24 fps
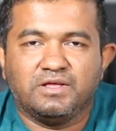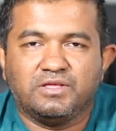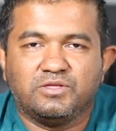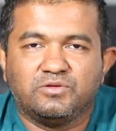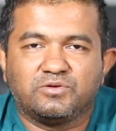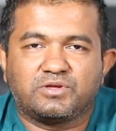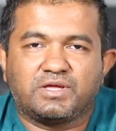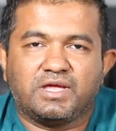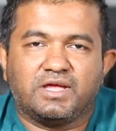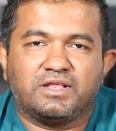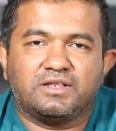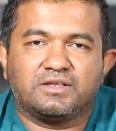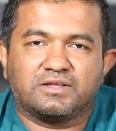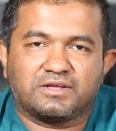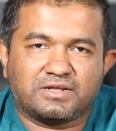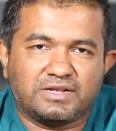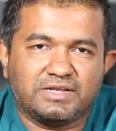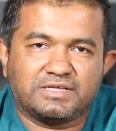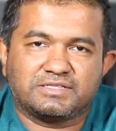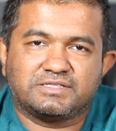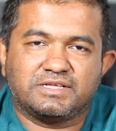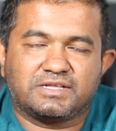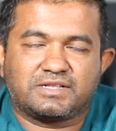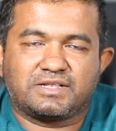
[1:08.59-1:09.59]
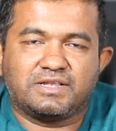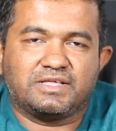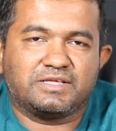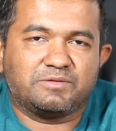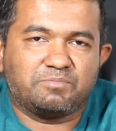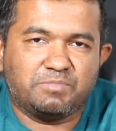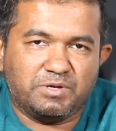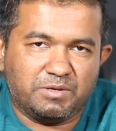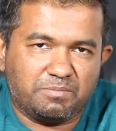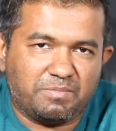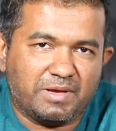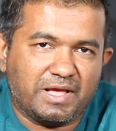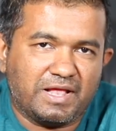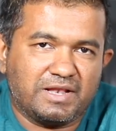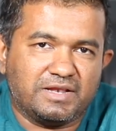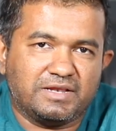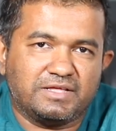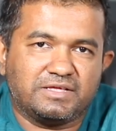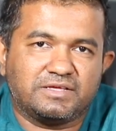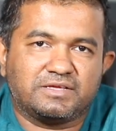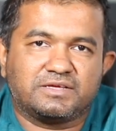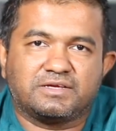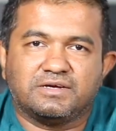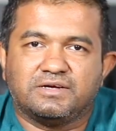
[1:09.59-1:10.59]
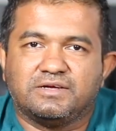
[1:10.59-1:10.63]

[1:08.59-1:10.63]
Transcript: you can click that link, PayPal link,